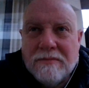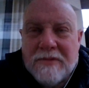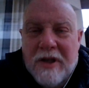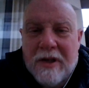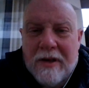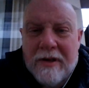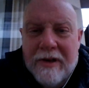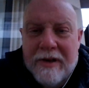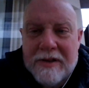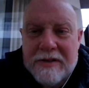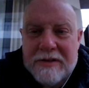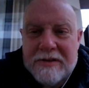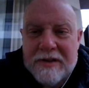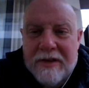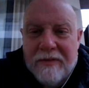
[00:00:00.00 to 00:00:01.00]
King
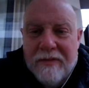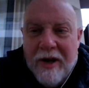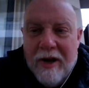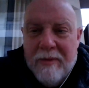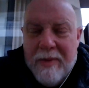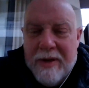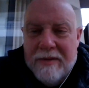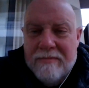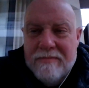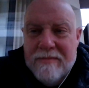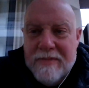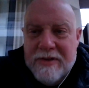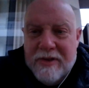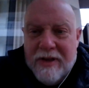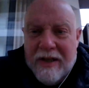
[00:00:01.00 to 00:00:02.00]
Kong's environment,
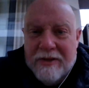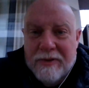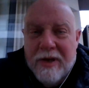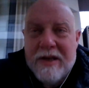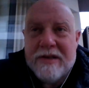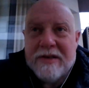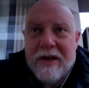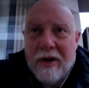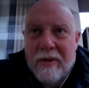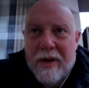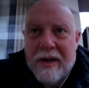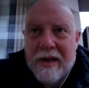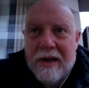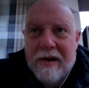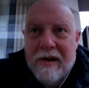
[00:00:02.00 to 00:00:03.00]
so that's why he's
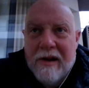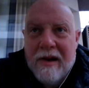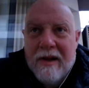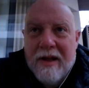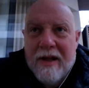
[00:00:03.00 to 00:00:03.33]
going there.